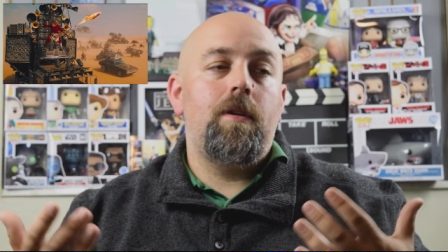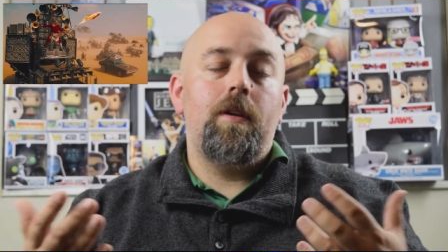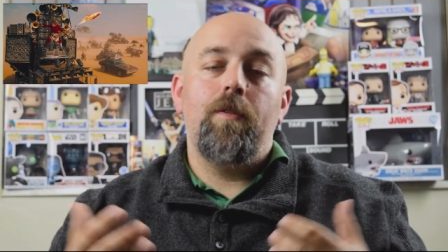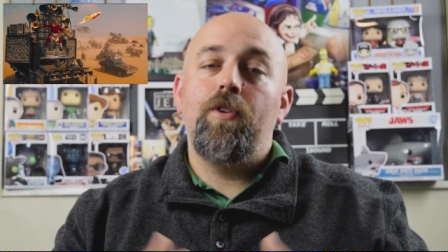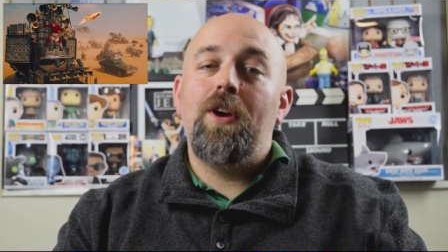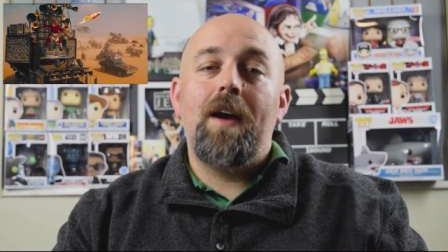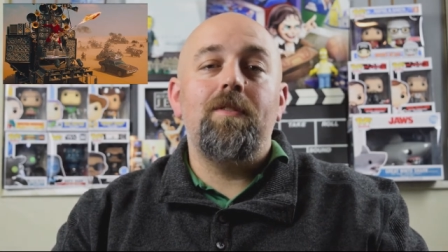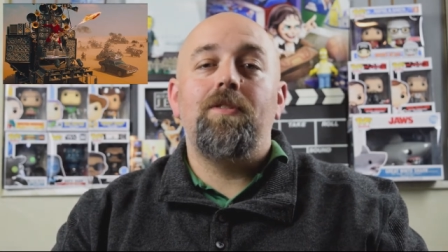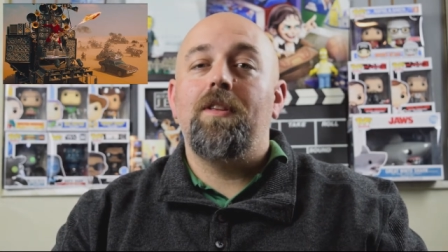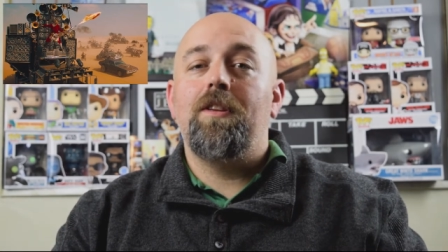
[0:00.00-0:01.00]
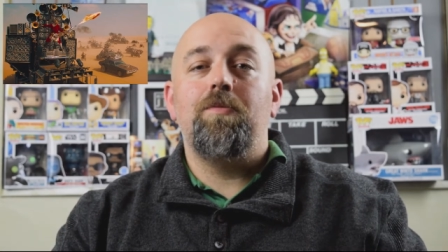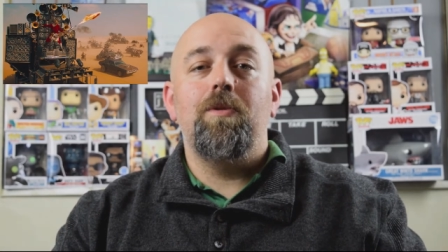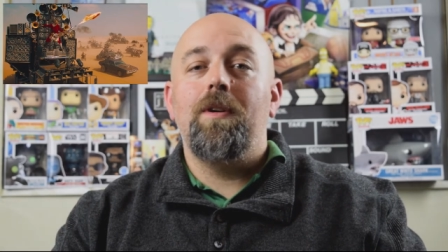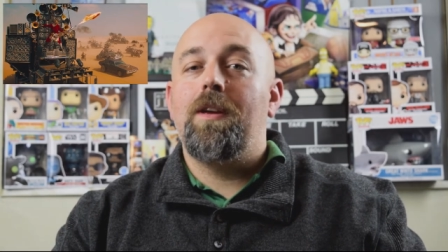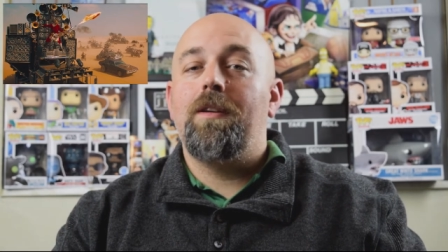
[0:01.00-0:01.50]
if you haven't seen this
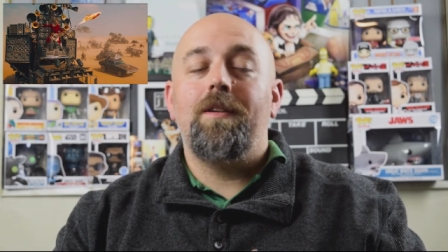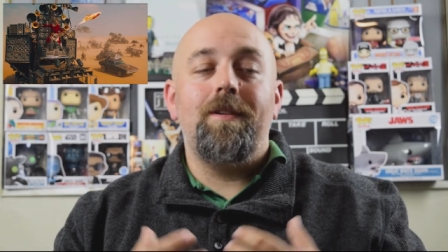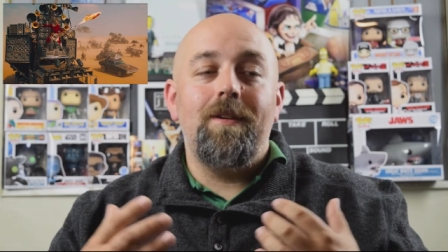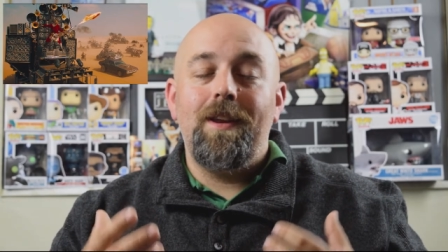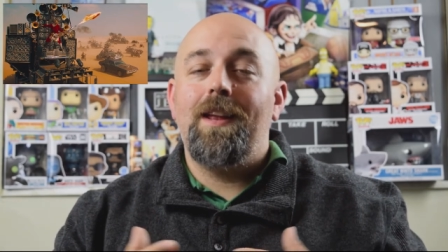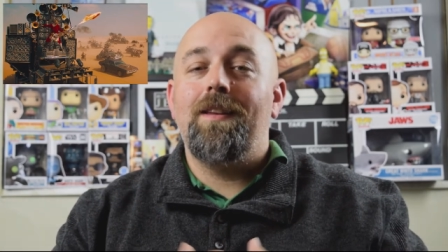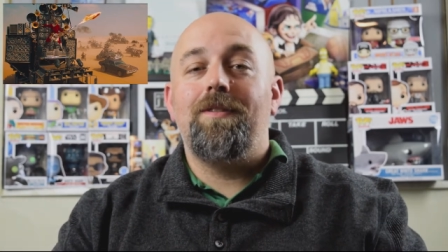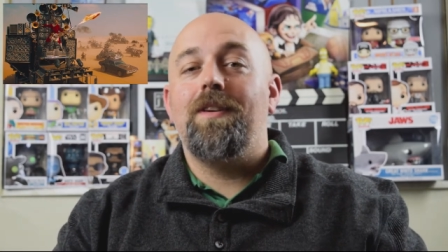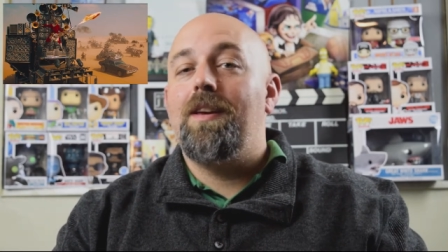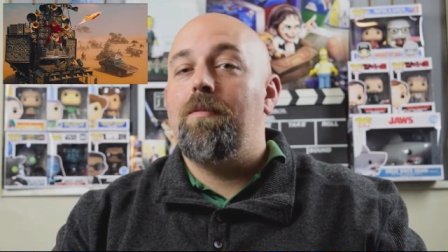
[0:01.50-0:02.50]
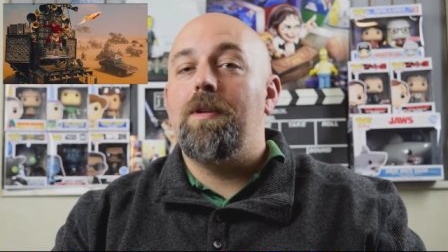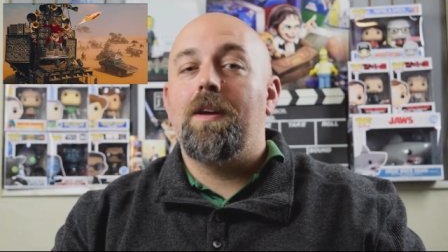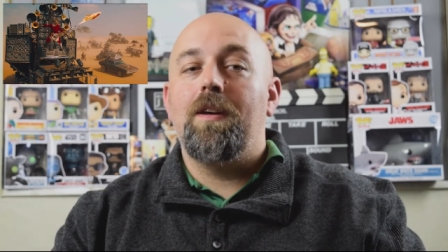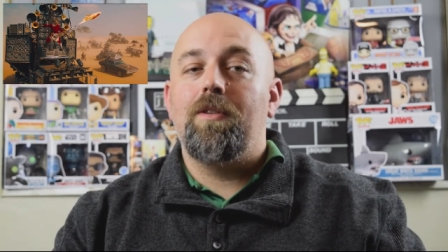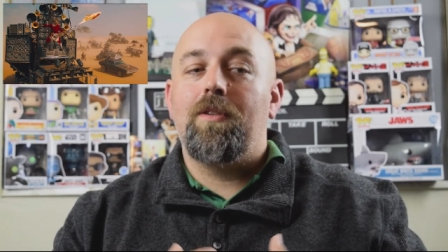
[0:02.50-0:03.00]
movie, you need to see it,
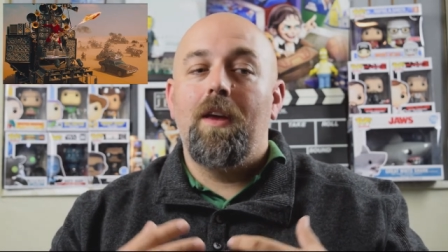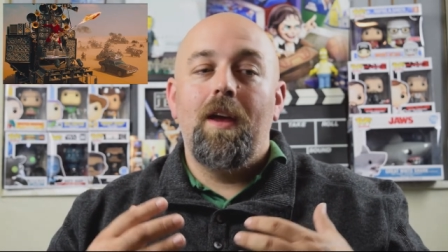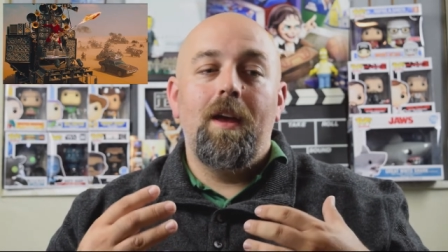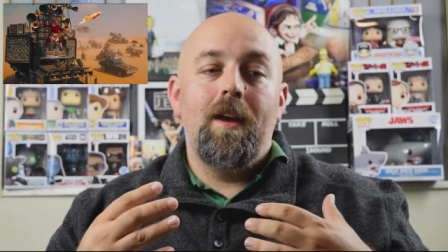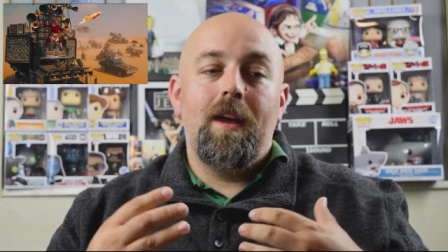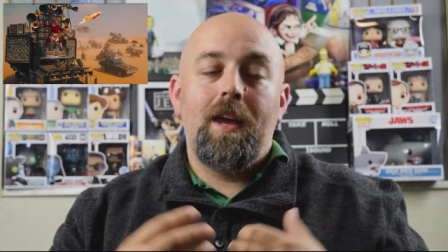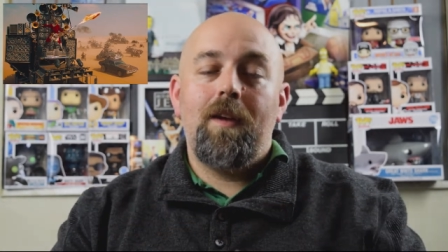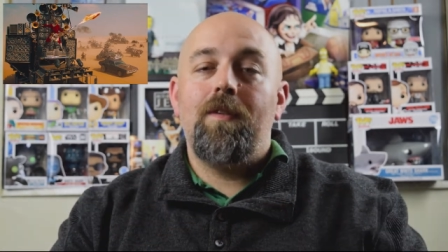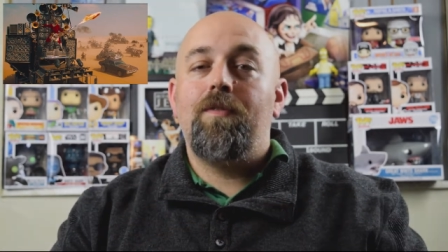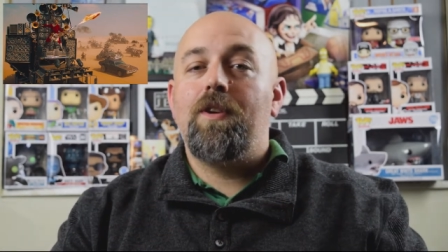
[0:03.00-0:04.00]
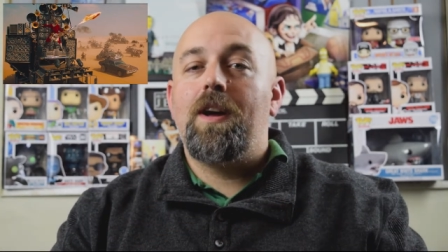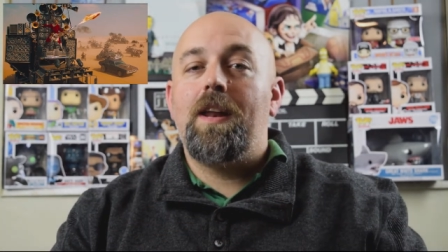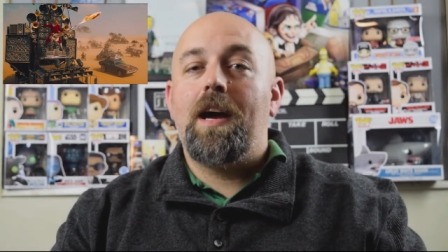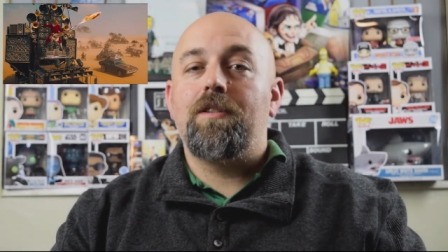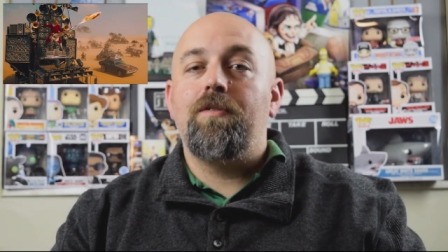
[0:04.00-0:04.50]
because even if you're not an action